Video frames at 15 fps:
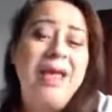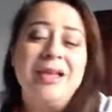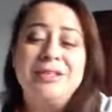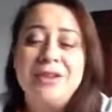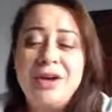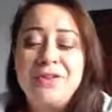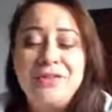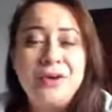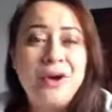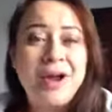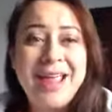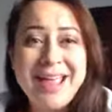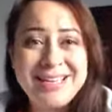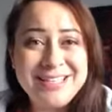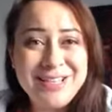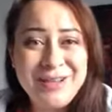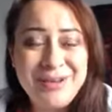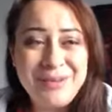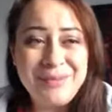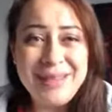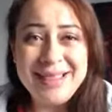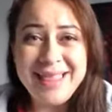So if you are
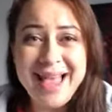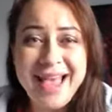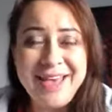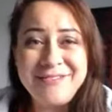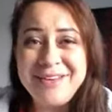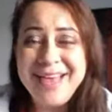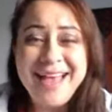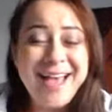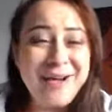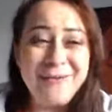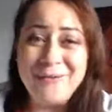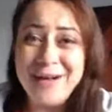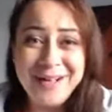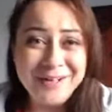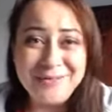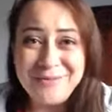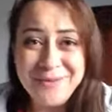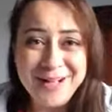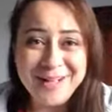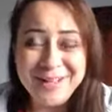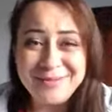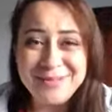catching me live,
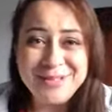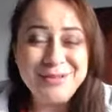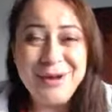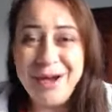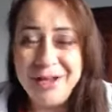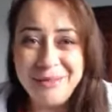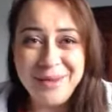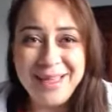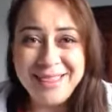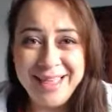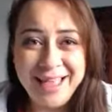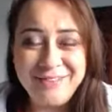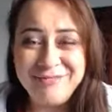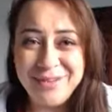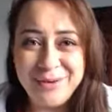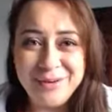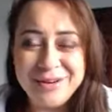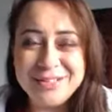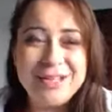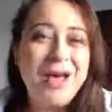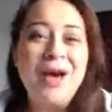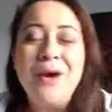welcome to all my live viewers.